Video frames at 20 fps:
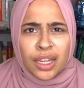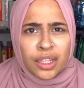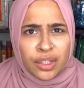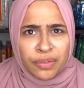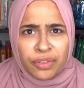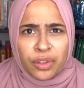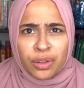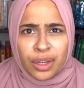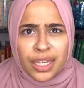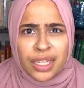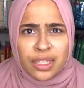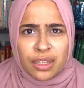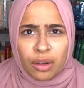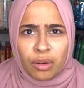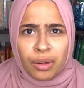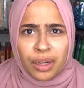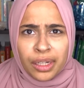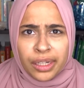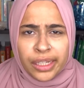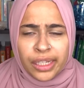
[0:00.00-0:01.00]
If you guys
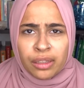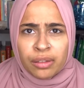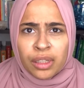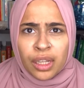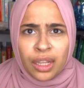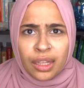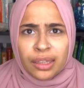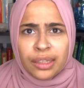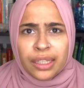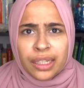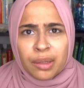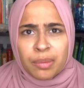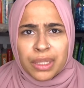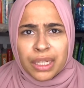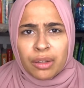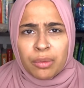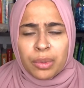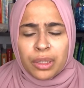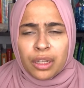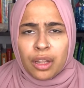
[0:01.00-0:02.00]
know any, link them
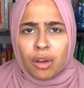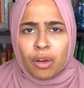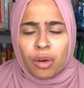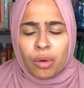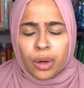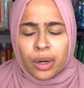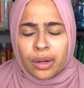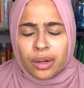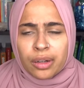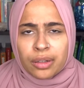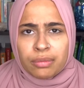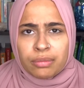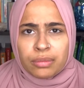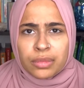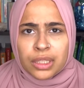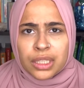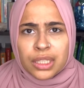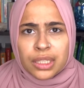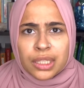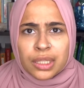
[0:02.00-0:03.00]
down below,
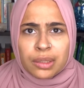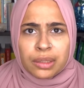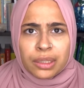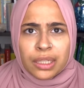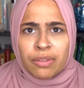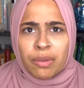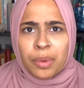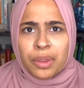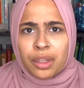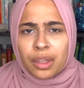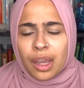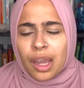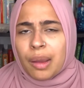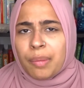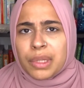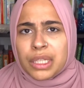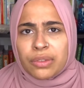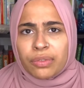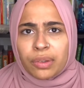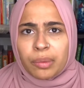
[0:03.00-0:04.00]
or just leave them in the
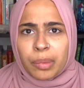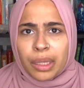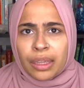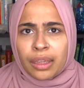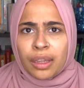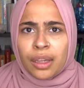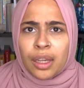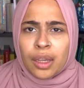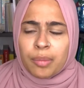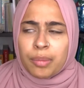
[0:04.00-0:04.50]
comments for me,